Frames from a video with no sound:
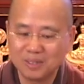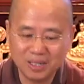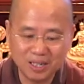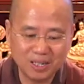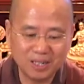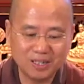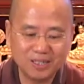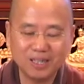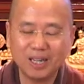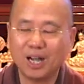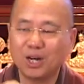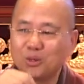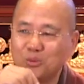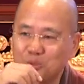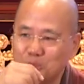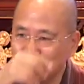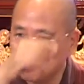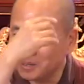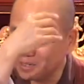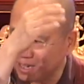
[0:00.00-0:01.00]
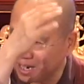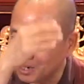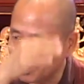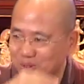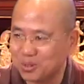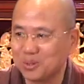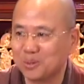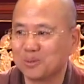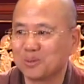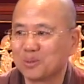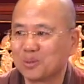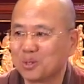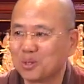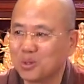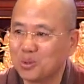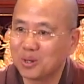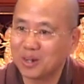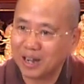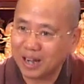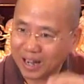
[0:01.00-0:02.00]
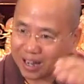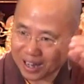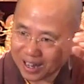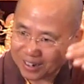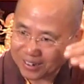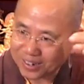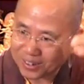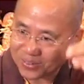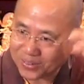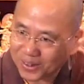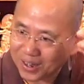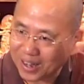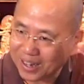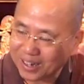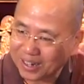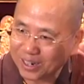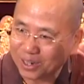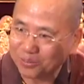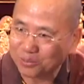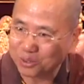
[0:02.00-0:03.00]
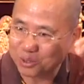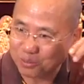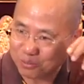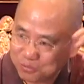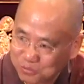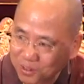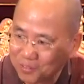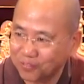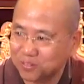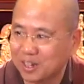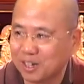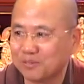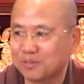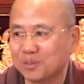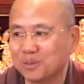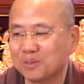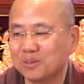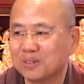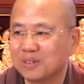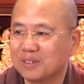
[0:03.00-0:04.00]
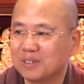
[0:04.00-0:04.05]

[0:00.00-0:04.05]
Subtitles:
in the arupa dhatu to go another higher level, the fifth level.